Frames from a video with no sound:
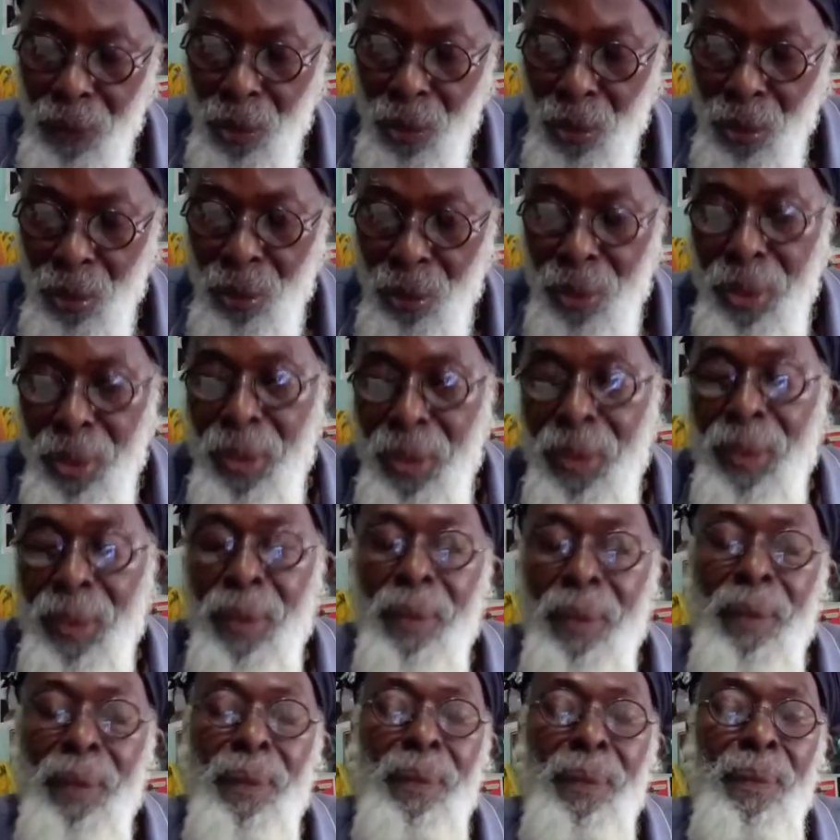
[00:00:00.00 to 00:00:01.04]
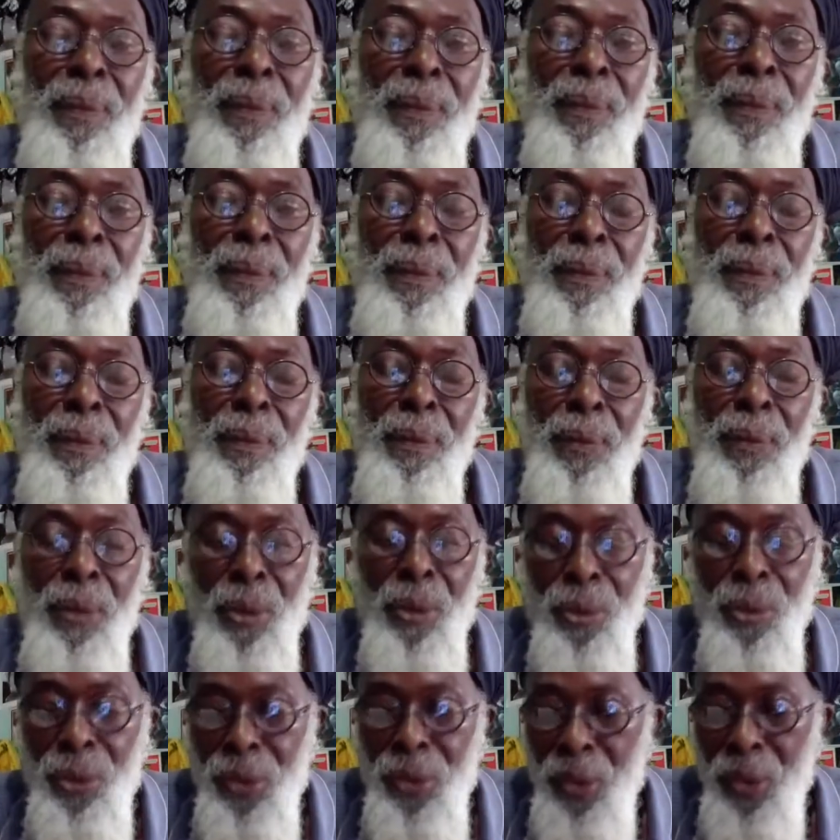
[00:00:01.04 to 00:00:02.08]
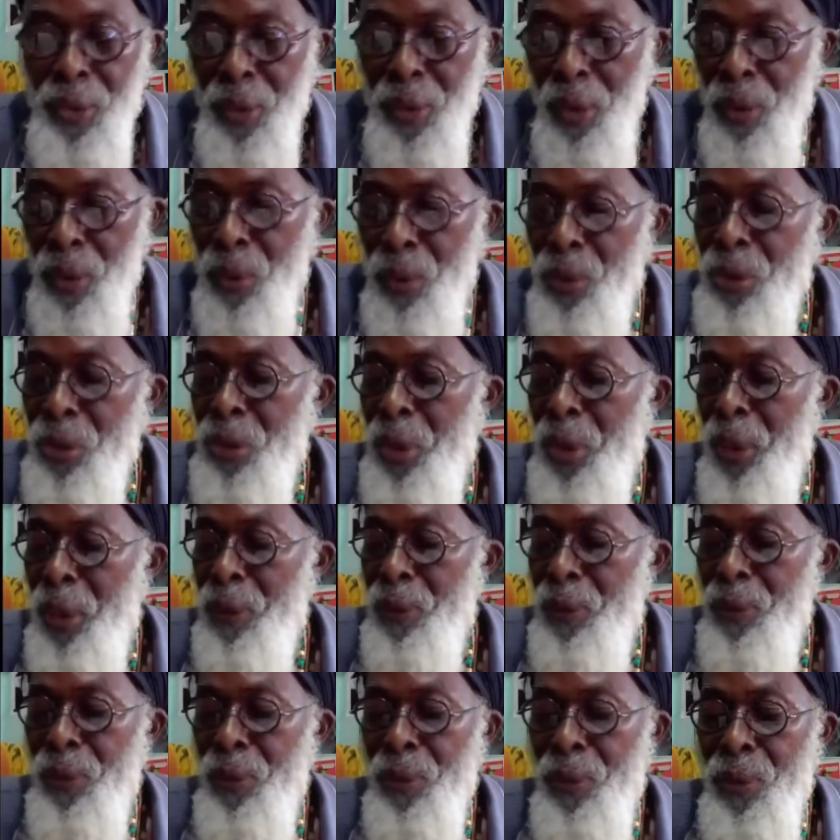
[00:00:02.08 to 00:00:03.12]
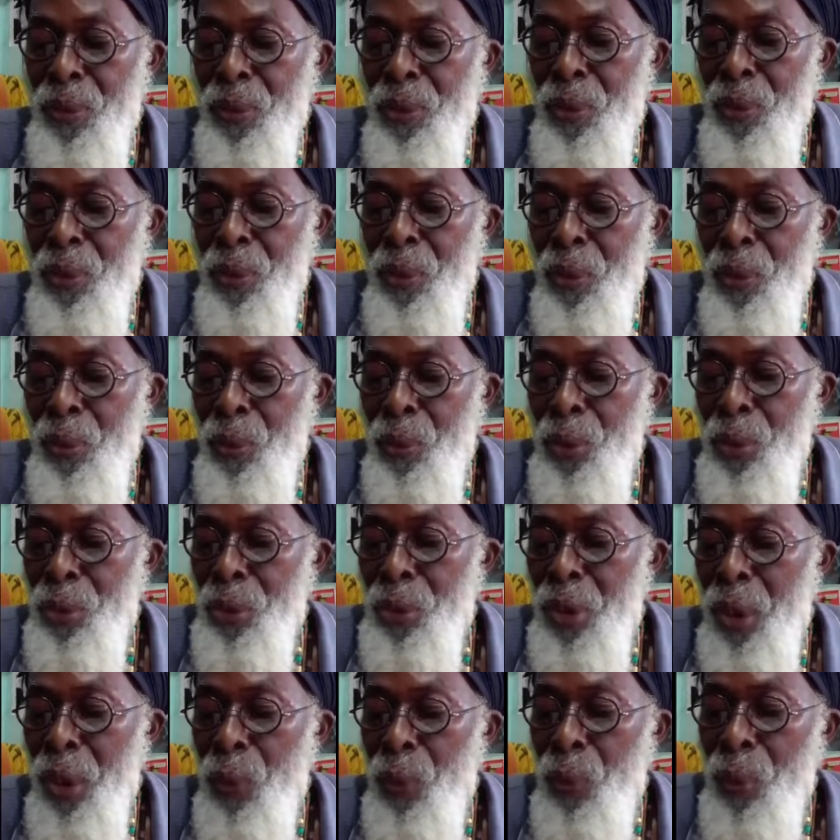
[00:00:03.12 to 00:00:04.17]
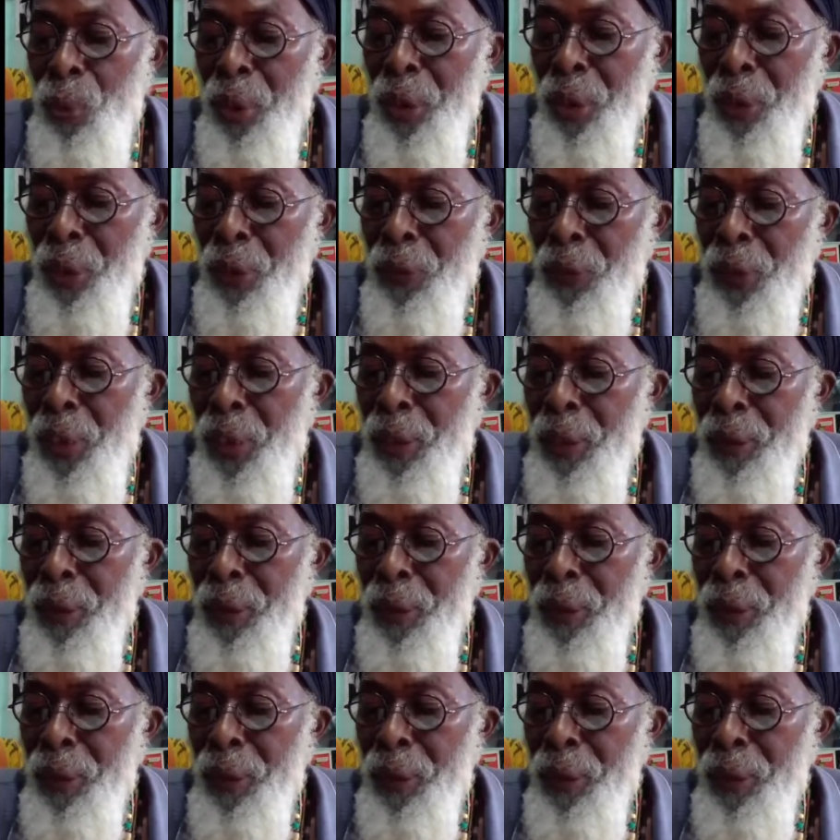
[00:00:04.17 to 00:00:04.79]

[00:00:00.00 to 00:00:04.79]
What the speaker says: Your reason, reach a solution. We should aware